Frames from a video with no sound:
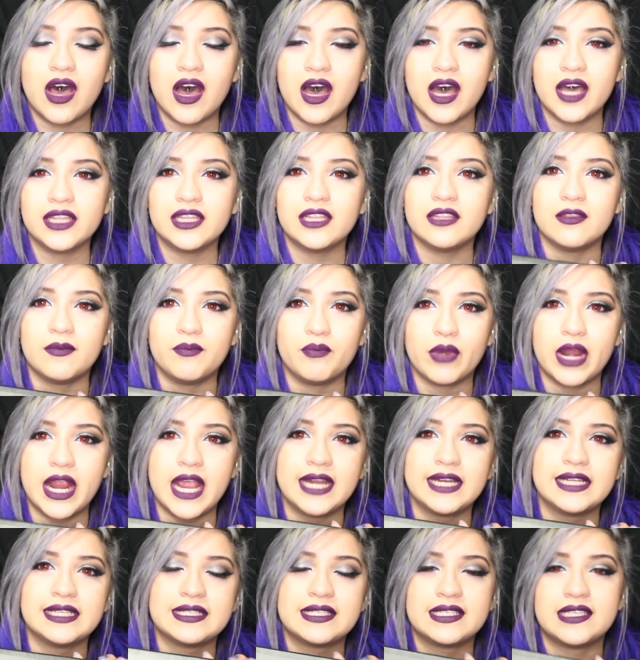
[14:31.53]
on the
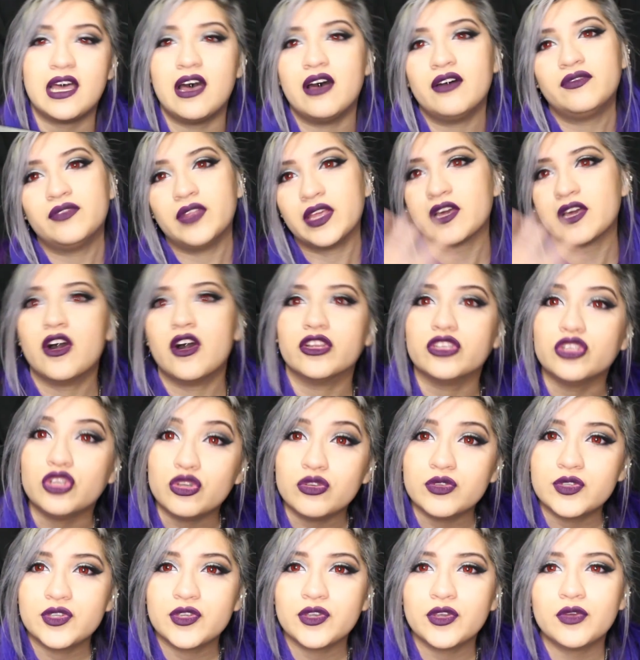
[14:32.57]
brand itself, on
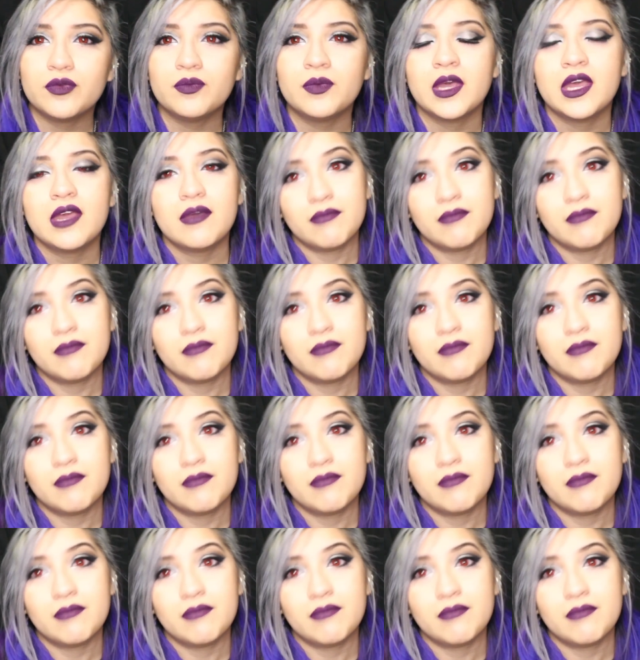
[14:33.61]
YouTube.